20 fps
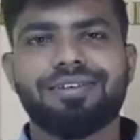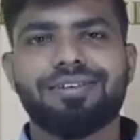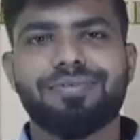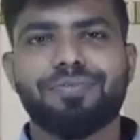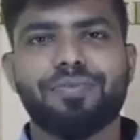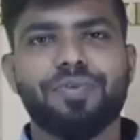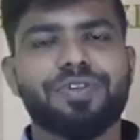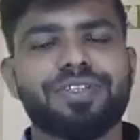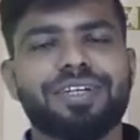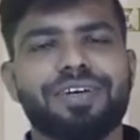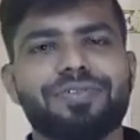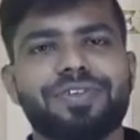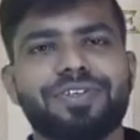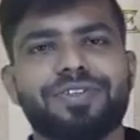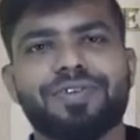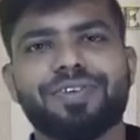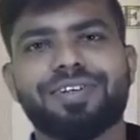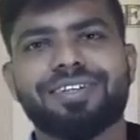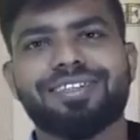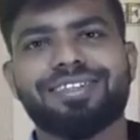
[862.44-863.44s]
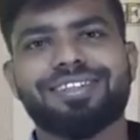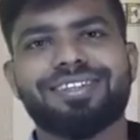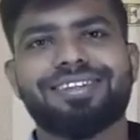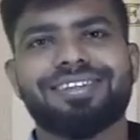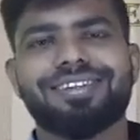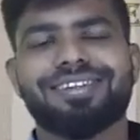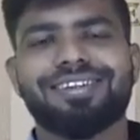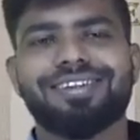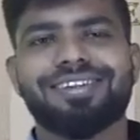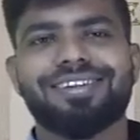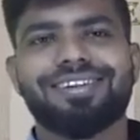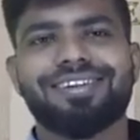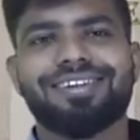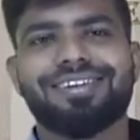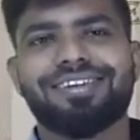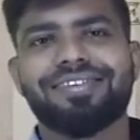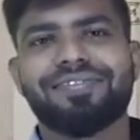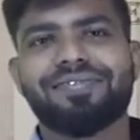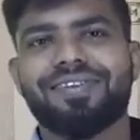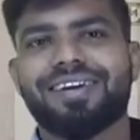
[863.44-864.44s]
Most of the students
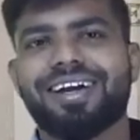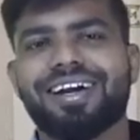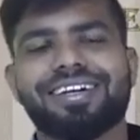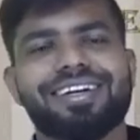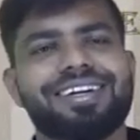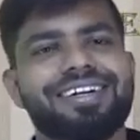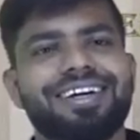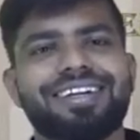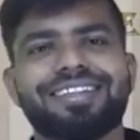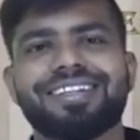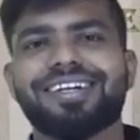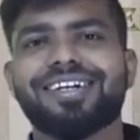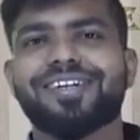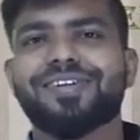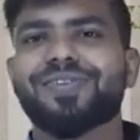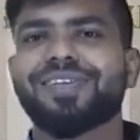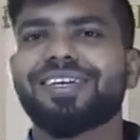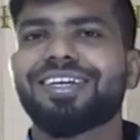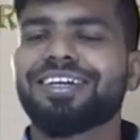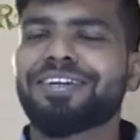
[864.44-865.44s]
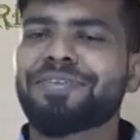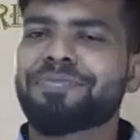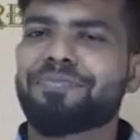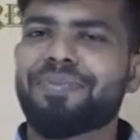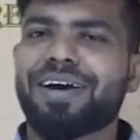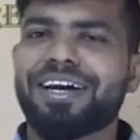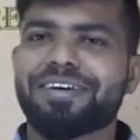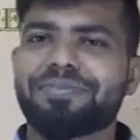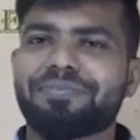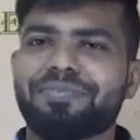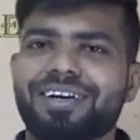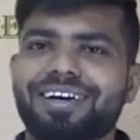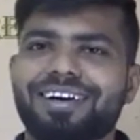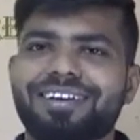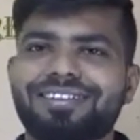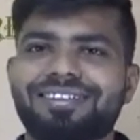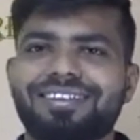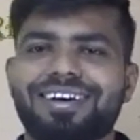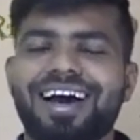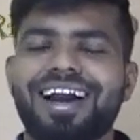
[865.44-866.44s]
will not get anything into the mind,
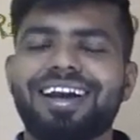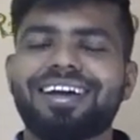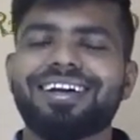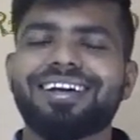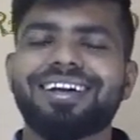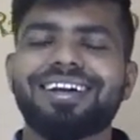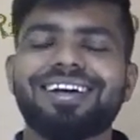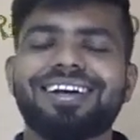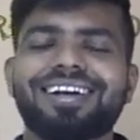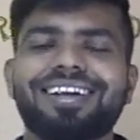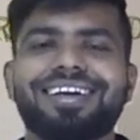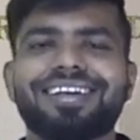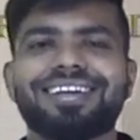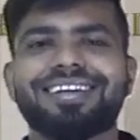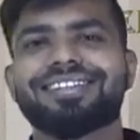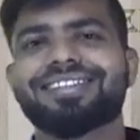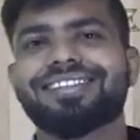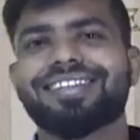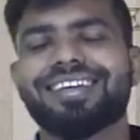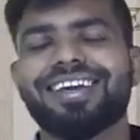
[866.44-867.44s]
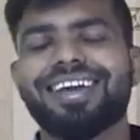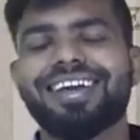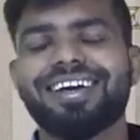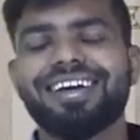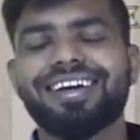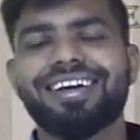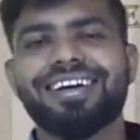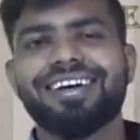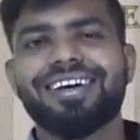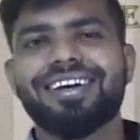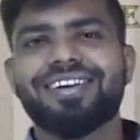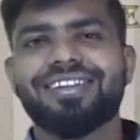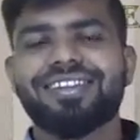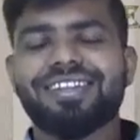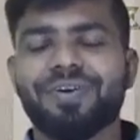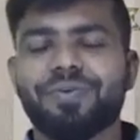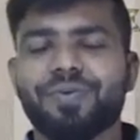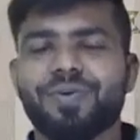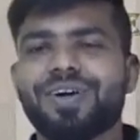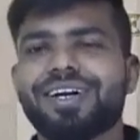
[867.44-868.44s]
because until clearing CA,
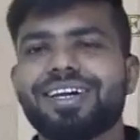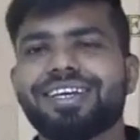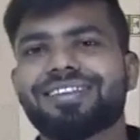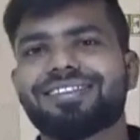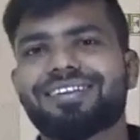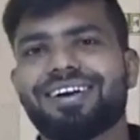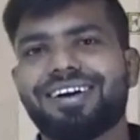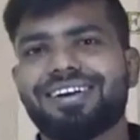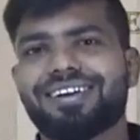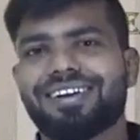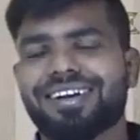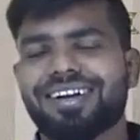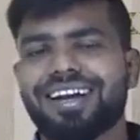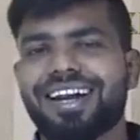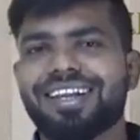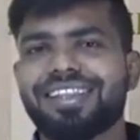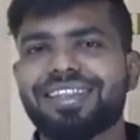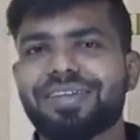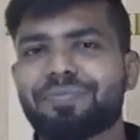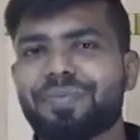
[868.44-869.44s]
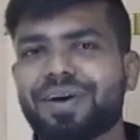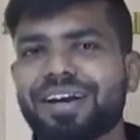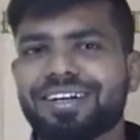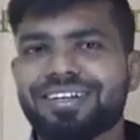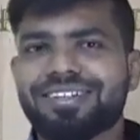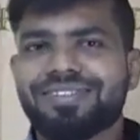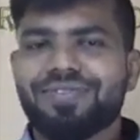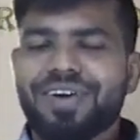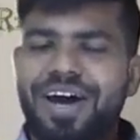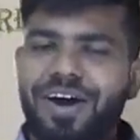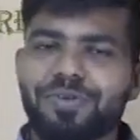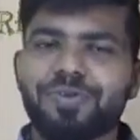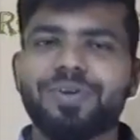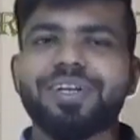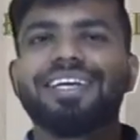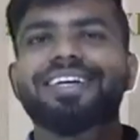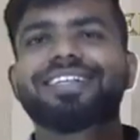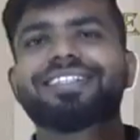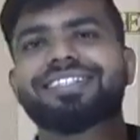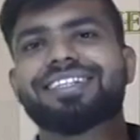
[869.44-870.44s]
the only thought run in the mind is we have to
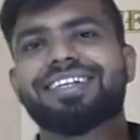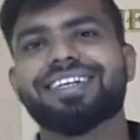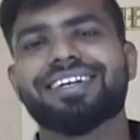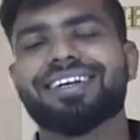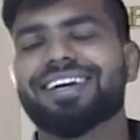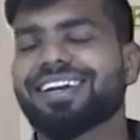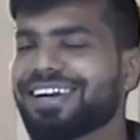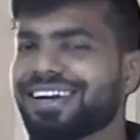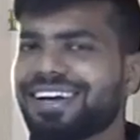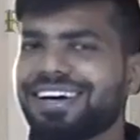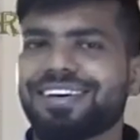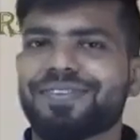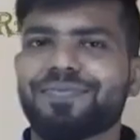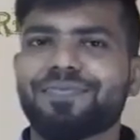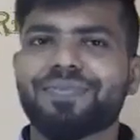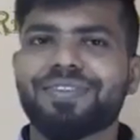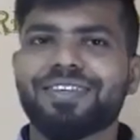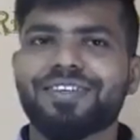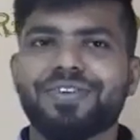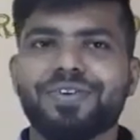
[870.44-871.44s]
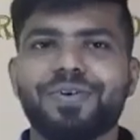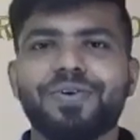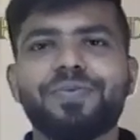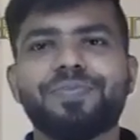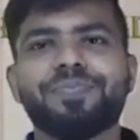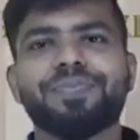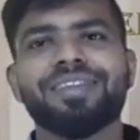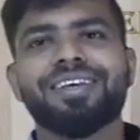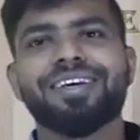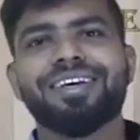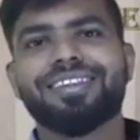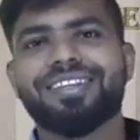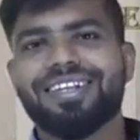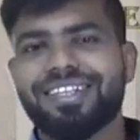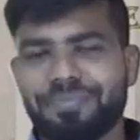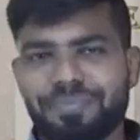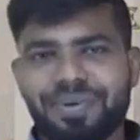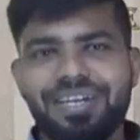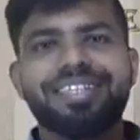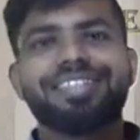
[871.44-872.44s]
clear CA. Correct? So that is
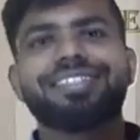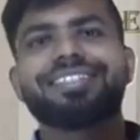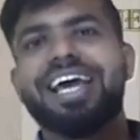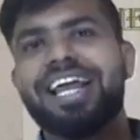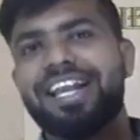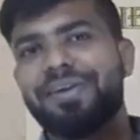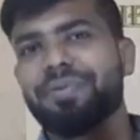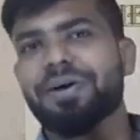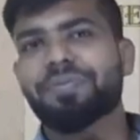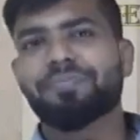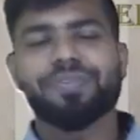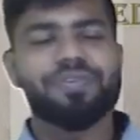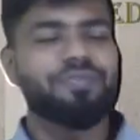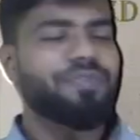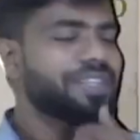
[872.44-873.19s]
the biggest dilemma.